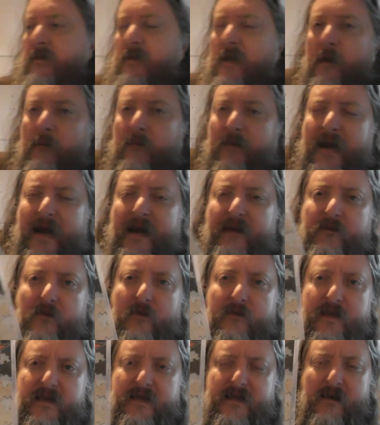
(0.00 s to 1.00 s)
I'm glad I've
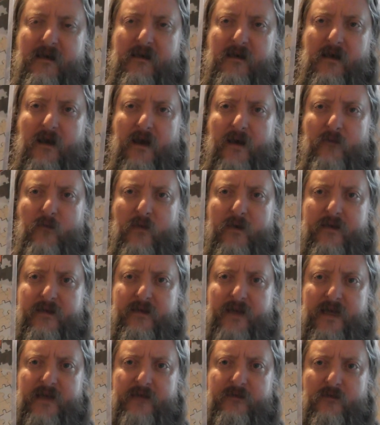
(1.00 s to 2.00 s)
got these now. I kind of wanted
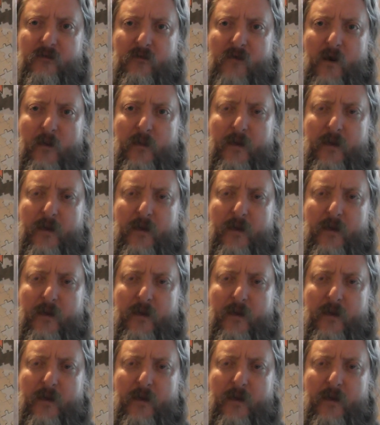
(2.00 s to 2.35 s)
these for a while,